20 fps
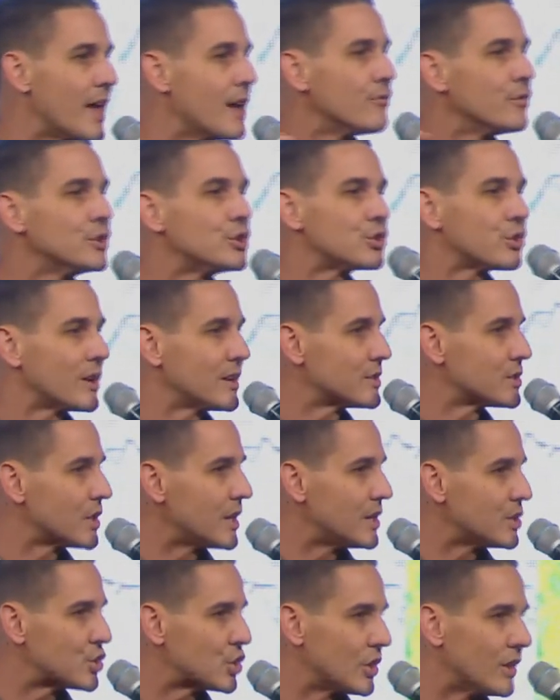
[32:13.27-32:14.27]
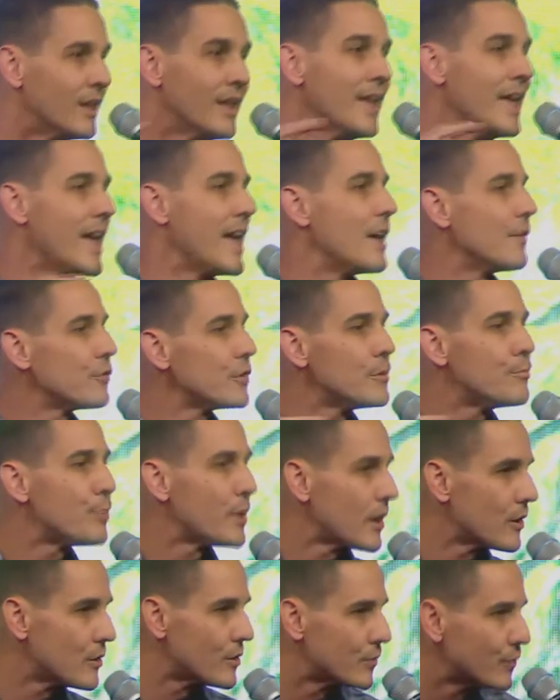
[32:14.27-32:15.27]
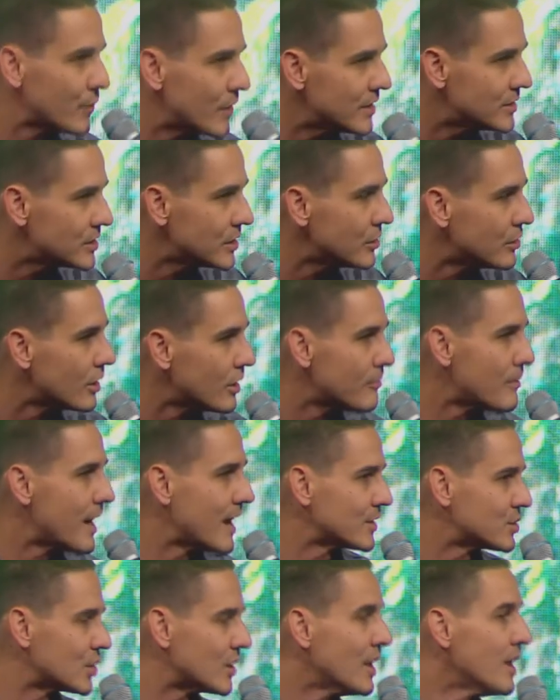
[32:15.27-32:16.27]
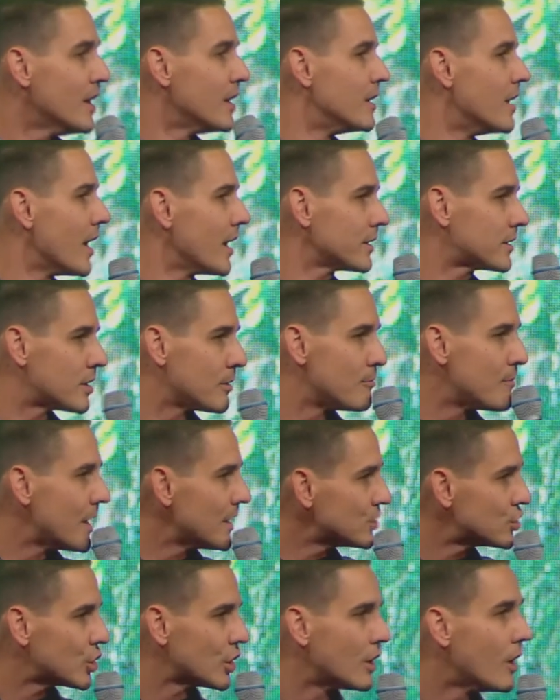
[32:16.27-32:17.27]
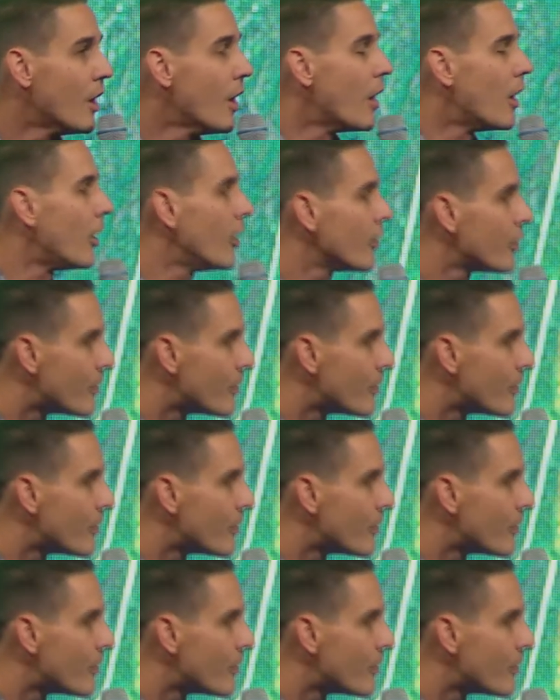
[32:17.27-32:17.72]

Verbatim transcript: every translation, every paraphrase that you could imagine, not to mention all